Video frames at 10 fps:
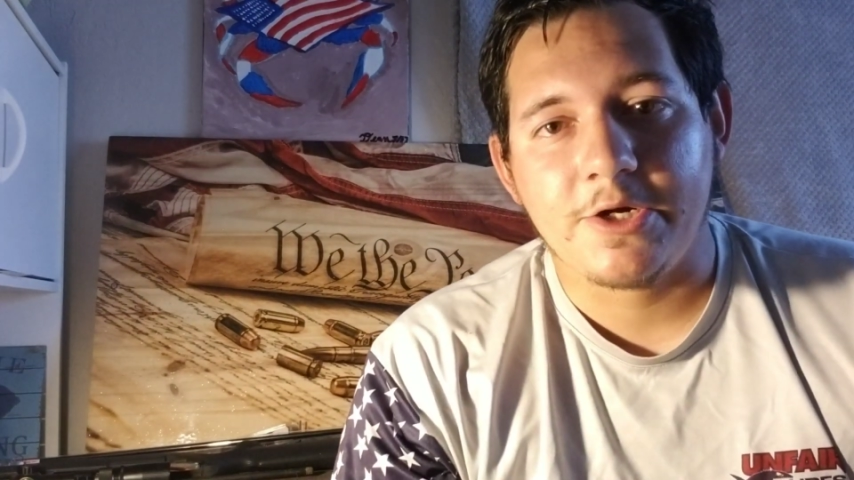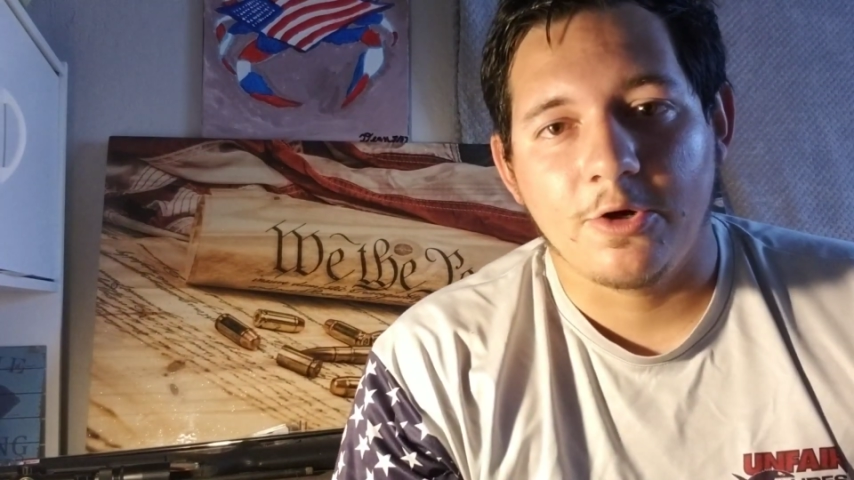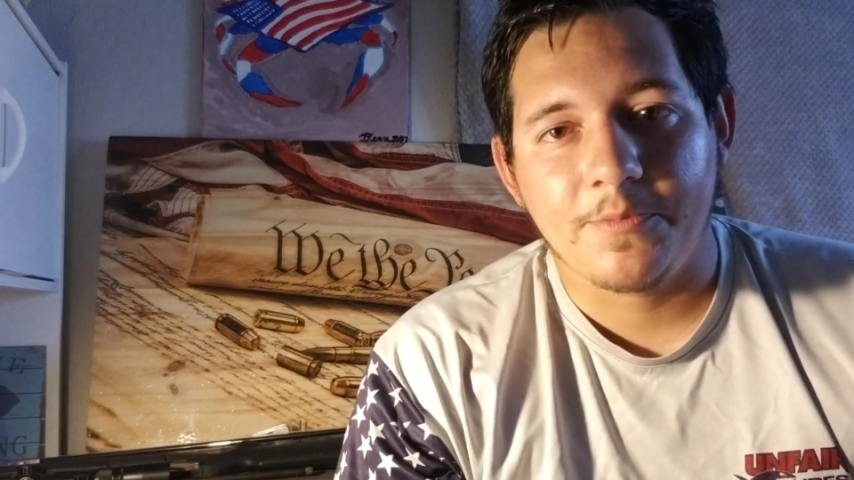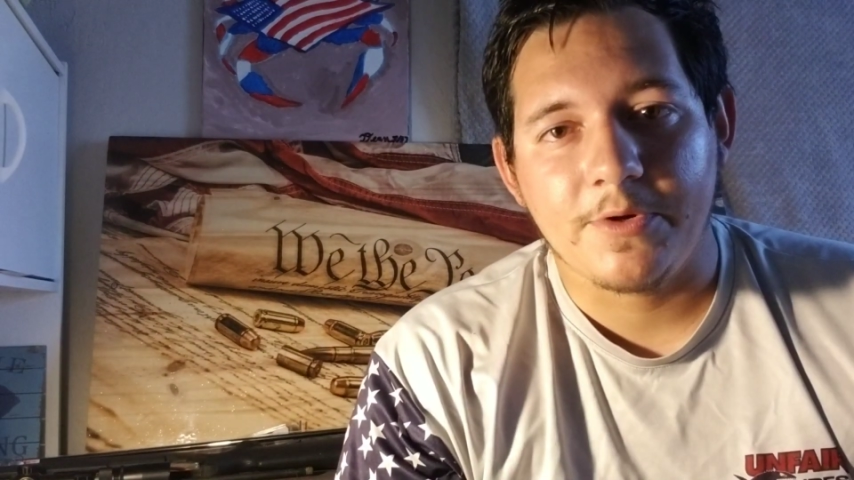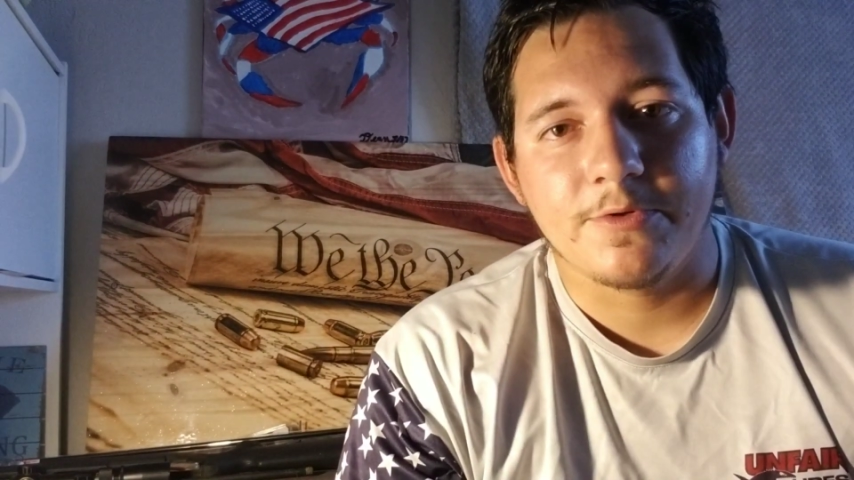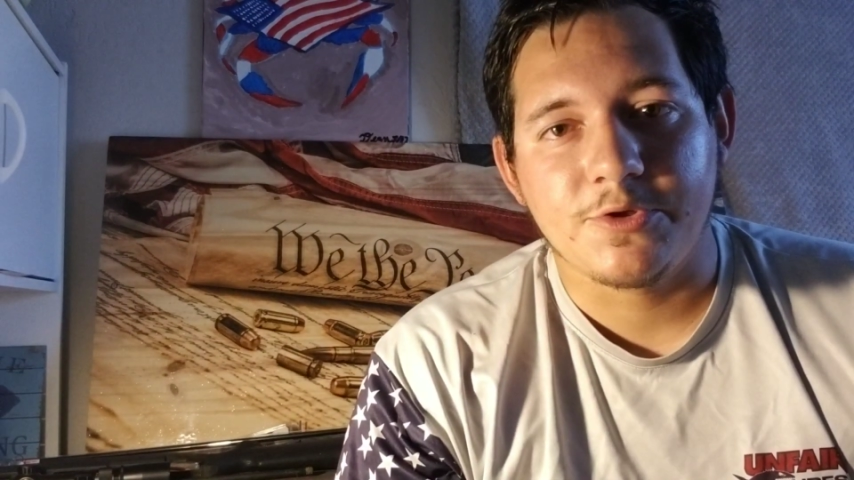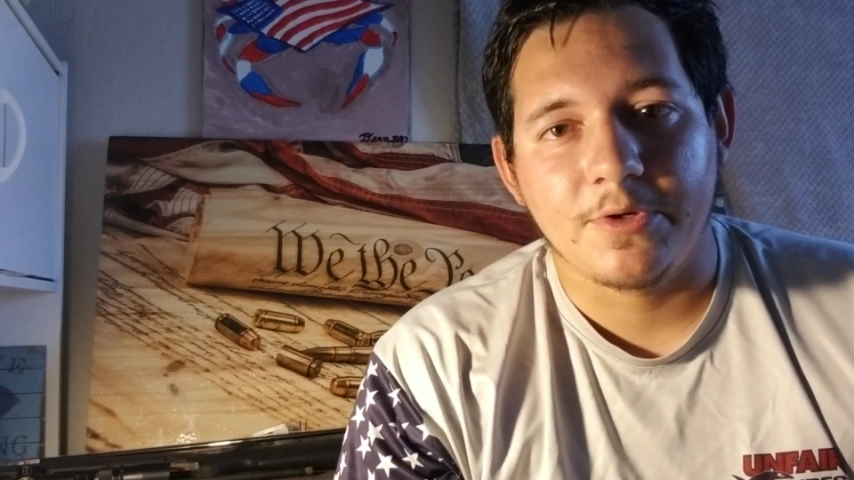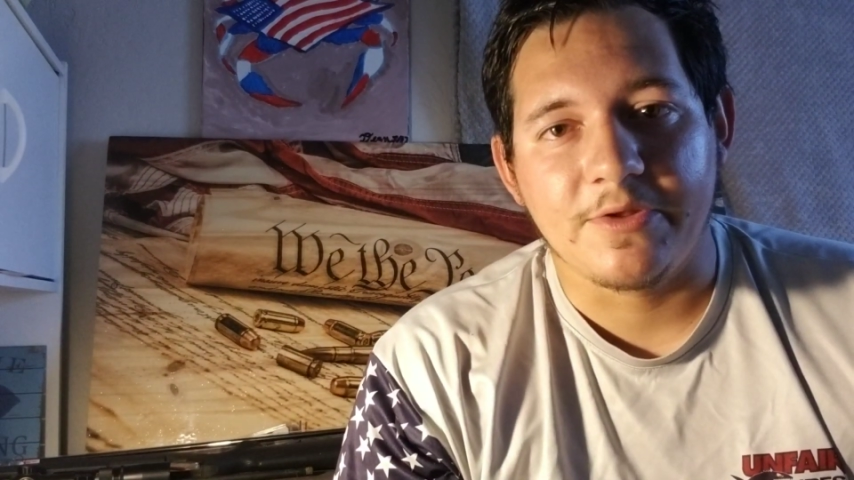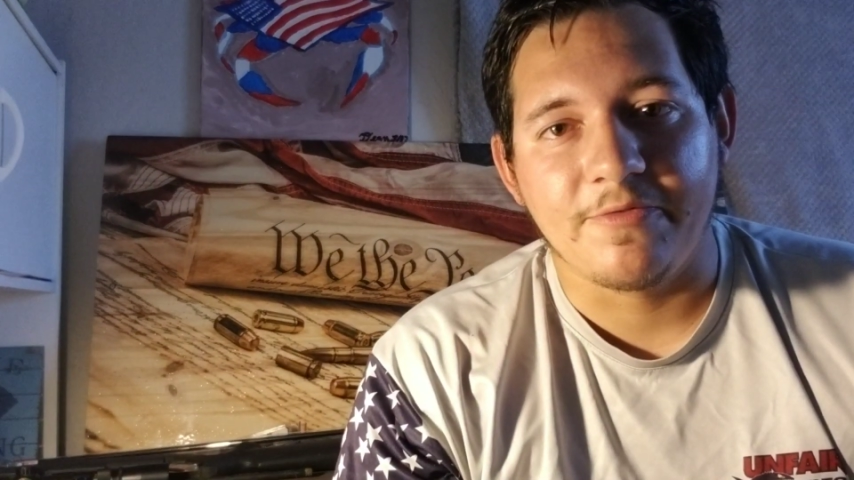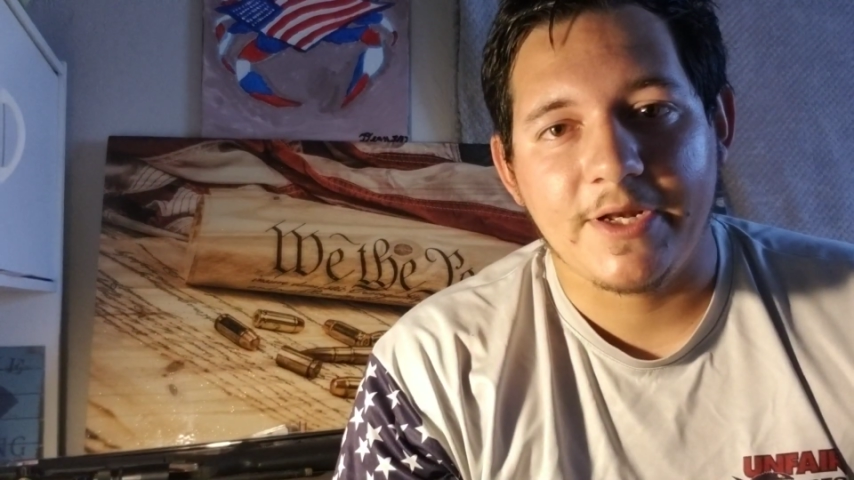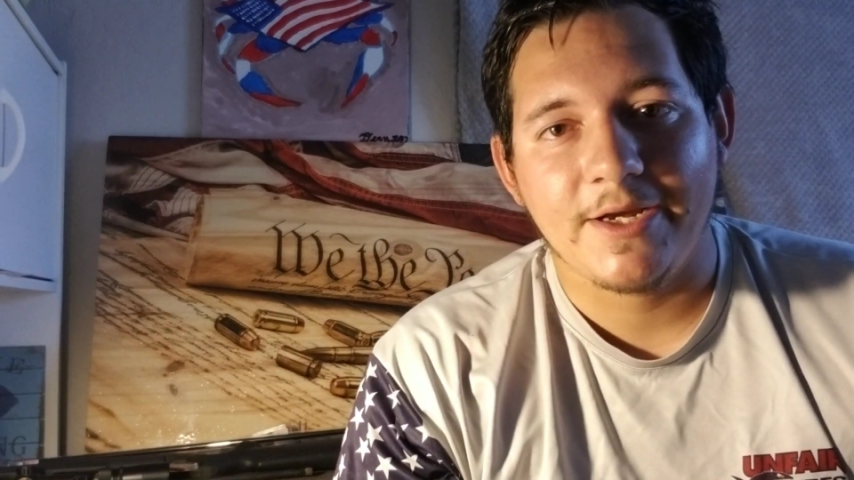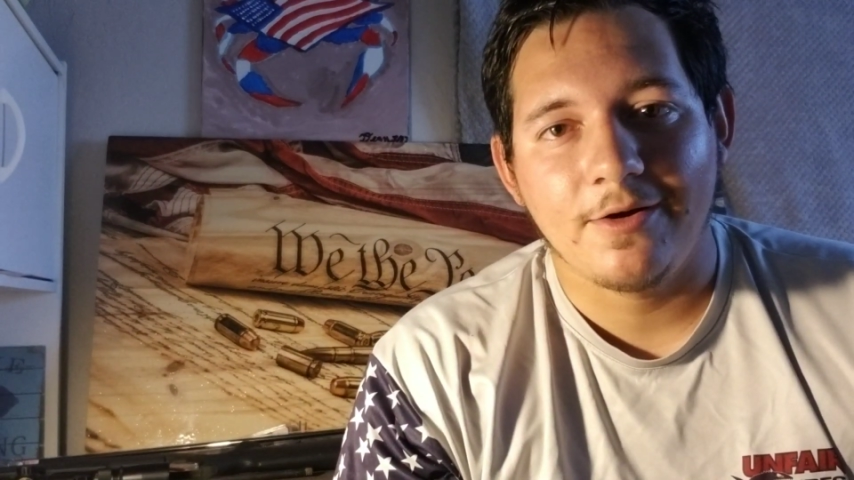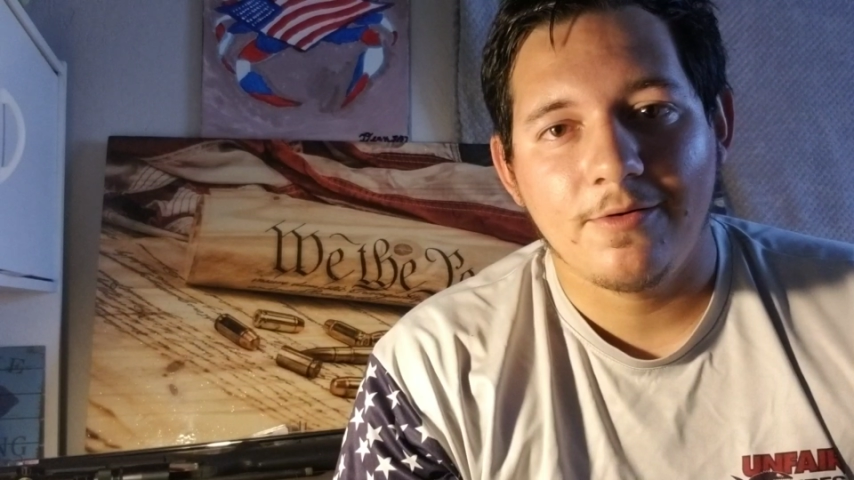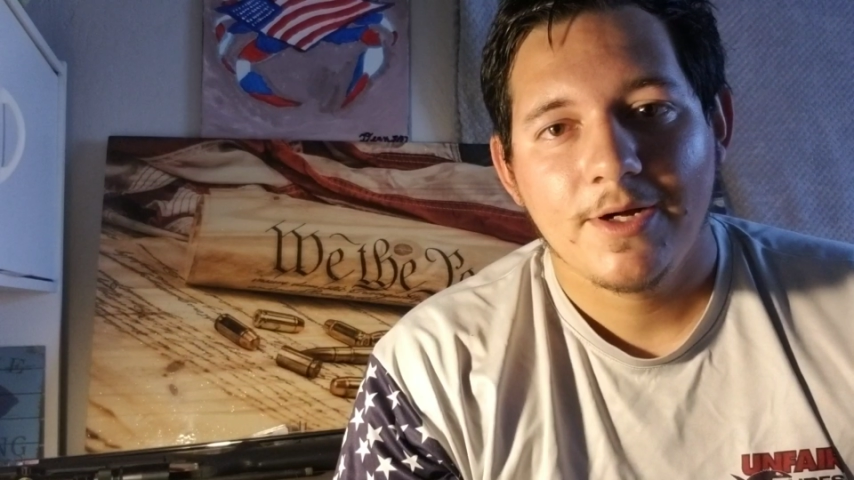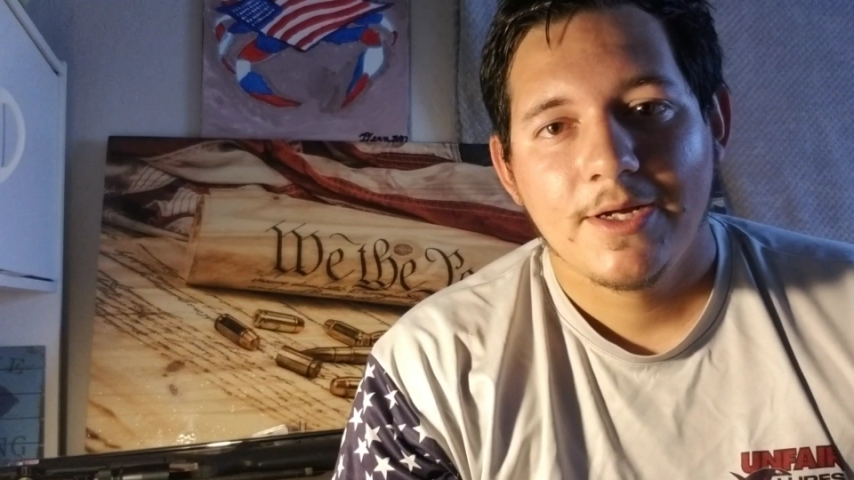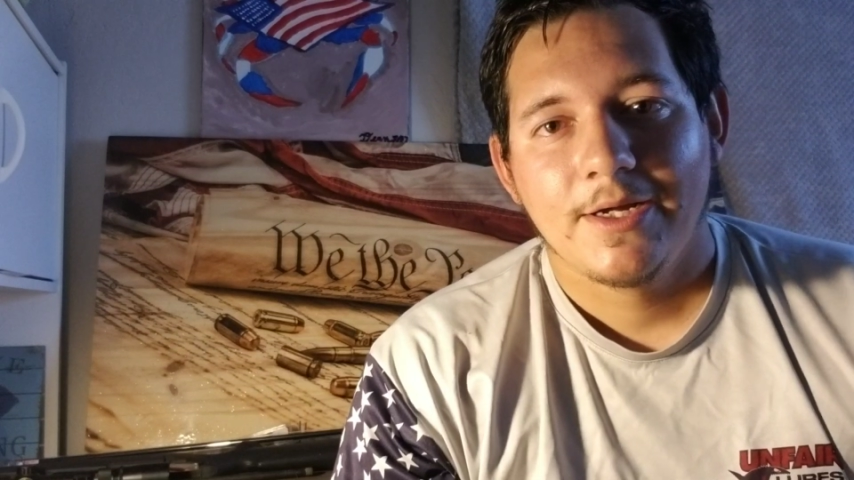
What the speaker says: Hope you enjoyed the video.